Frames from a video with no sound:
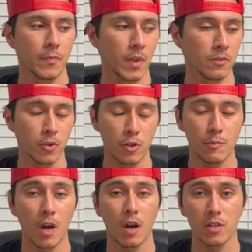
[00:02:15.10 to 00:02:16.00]
Showed you my
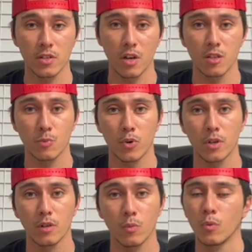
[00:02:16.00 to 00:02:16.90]
Ozzy Osbourne,
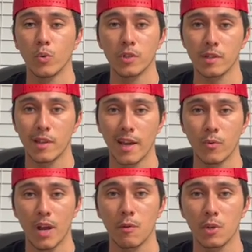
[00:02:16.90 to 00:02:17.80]
which that
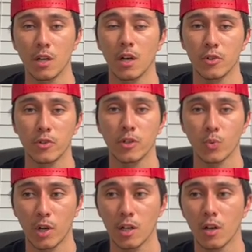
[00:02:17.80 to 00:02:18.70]
ran me
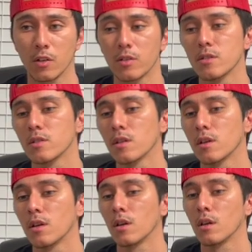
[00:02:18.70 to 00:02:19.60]
$120.
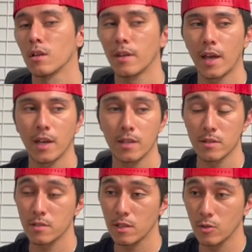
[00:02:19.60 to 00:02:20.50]
That is a
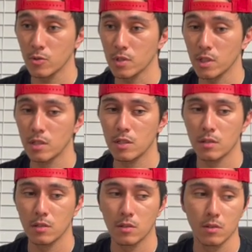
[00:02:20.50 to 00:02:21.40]
single stitch
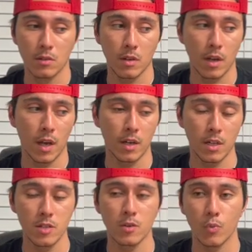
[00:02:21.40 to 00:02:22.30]
and
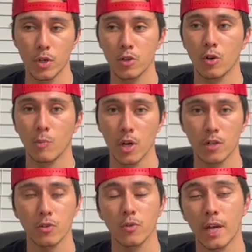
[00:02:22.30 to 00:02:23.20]
it's original merch,
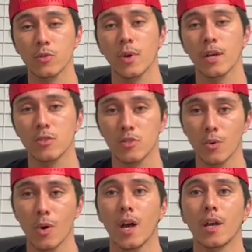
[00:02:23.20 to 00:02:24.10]
so that's why it's so
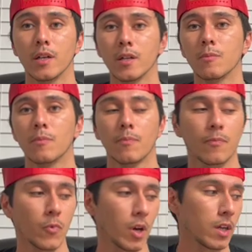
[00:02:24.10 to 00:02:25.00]
high up,
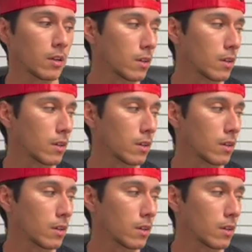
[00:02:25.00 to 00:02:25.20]
right?